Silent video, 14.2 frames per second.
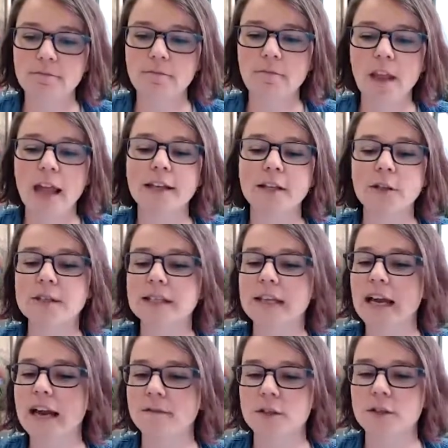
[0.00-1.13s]
And you'll see
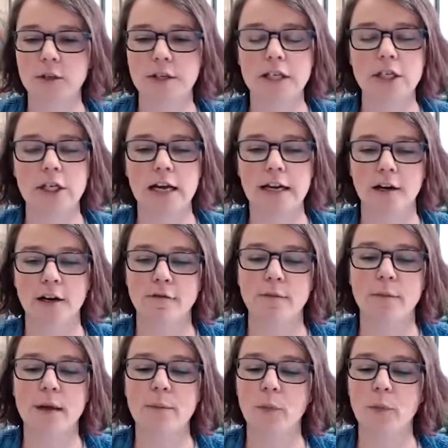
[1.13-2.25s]
I have a screenshot here from
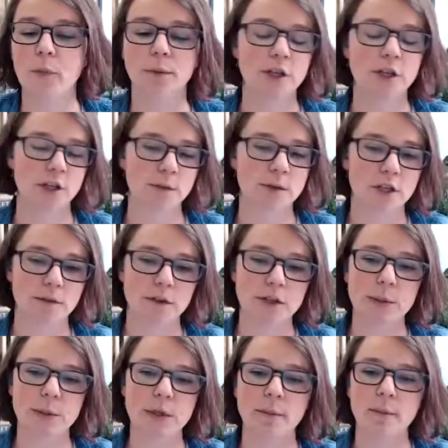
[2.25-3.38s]
my board, which I'll switch over
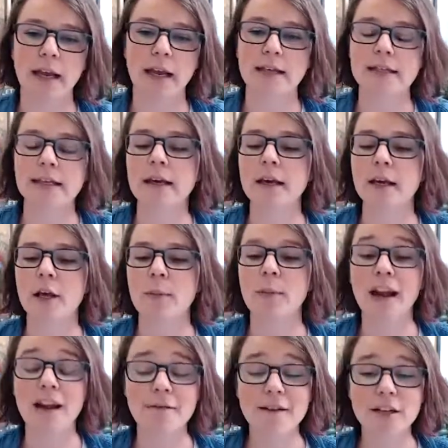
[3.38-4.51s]
to in a minute. But
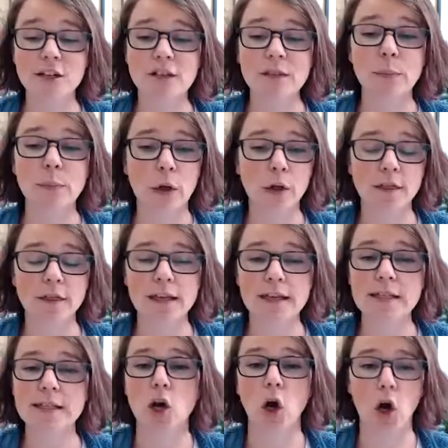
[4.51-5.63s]
I've actually put
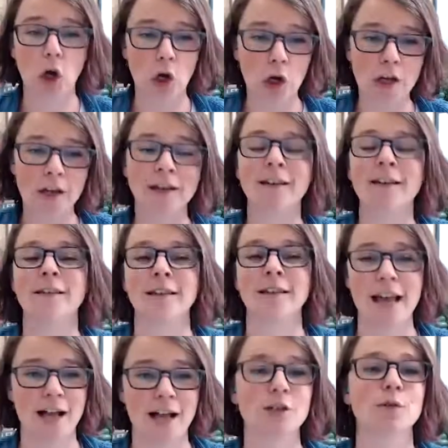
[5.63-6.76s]
these on the
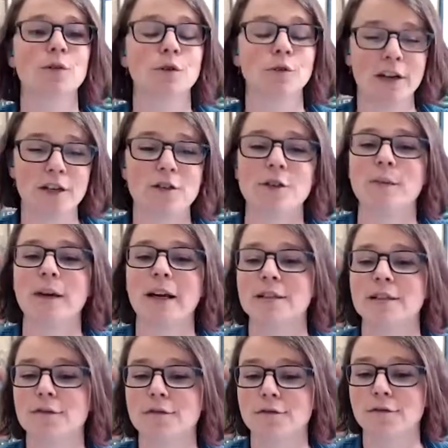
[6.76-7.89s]
actual
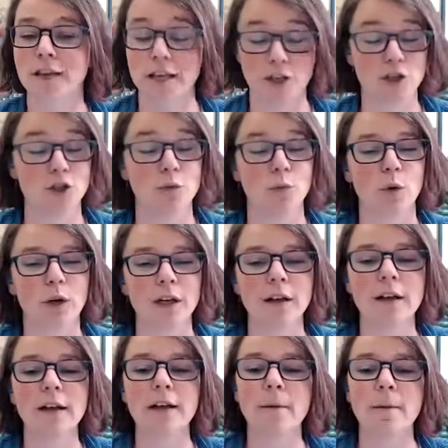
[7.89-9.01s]
retrospective issue board.
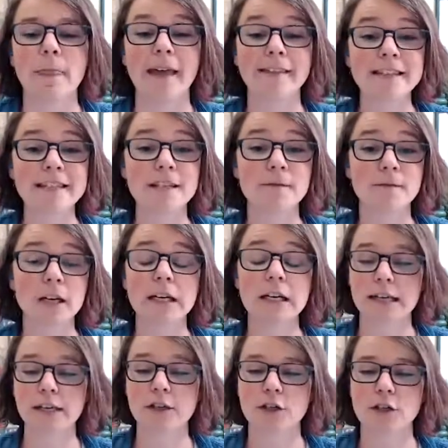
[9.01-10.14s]
And this is very
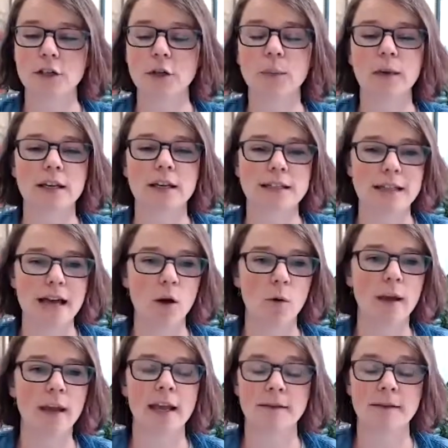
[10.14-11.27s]
intentional, because that
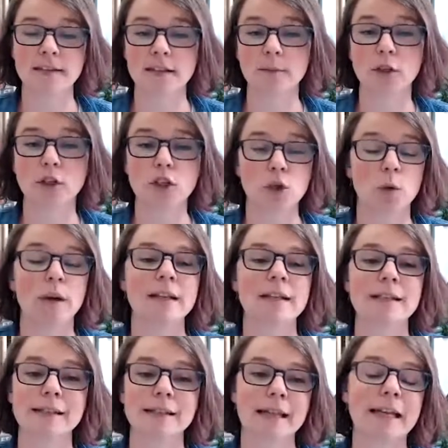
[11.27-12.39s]
way, if someone
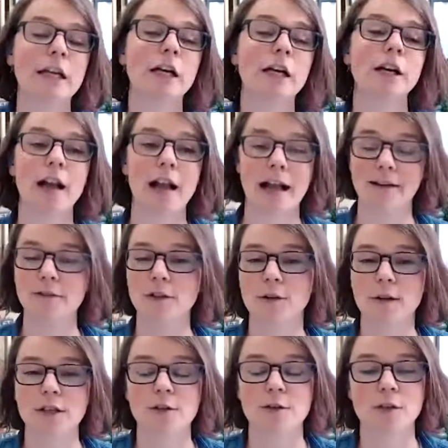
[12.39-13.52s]
joins later after the
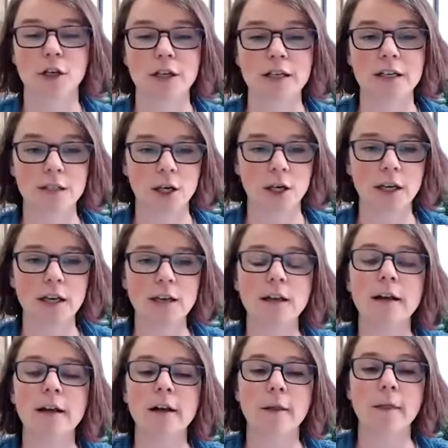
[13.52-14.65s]
retro has already started,
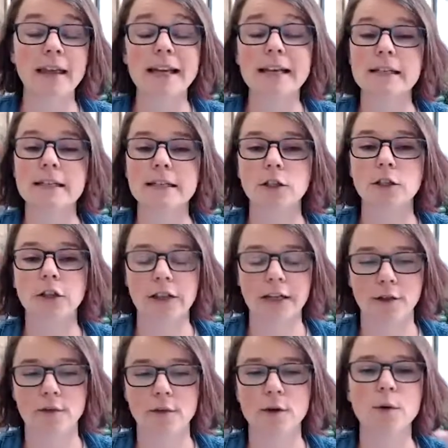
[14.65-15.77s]
they can still click
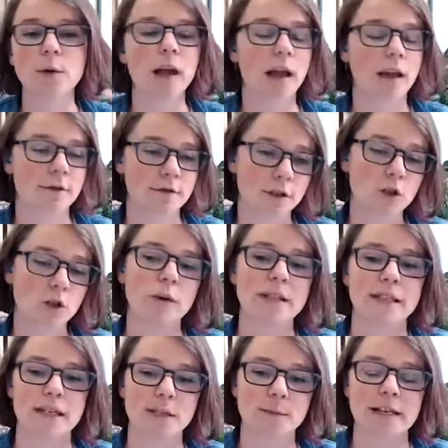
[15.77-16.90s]
through and view what's
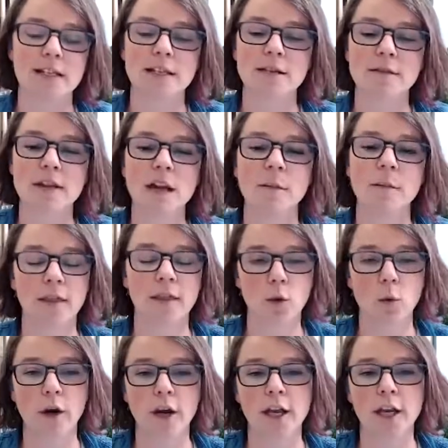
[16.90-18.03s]
expected of them and the
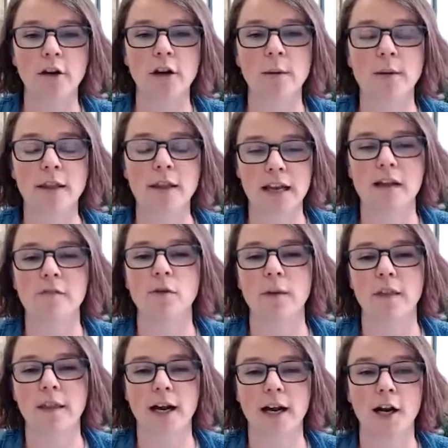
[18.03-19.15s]
working agreement that everyone
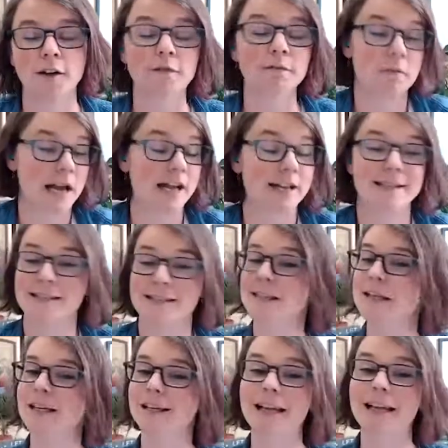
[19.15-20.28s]
there has,
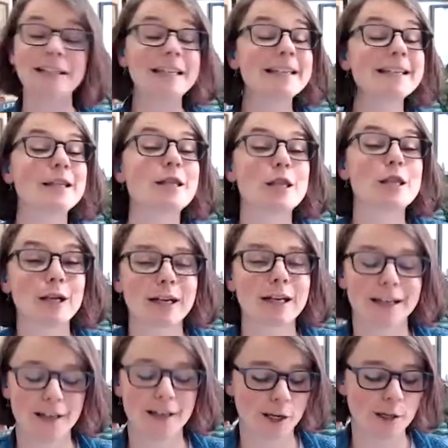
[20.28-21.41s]
at least in
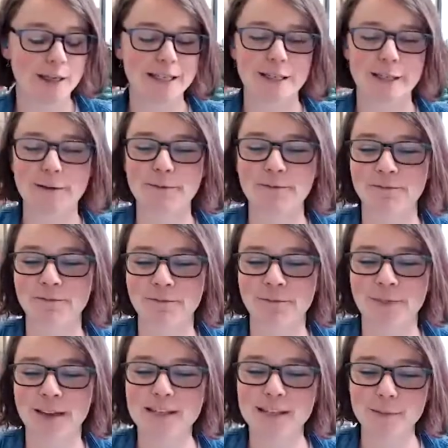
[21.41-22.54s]
theory, agreed to.
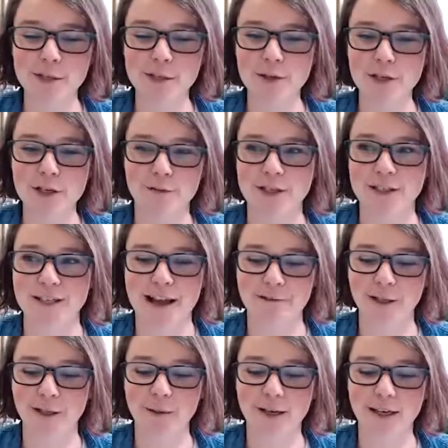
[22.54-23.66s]
So let me switch over to that
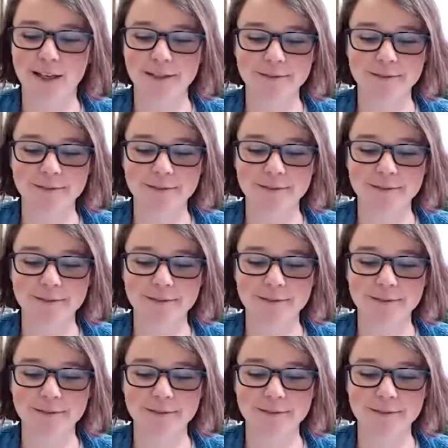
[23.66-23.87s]
really quick.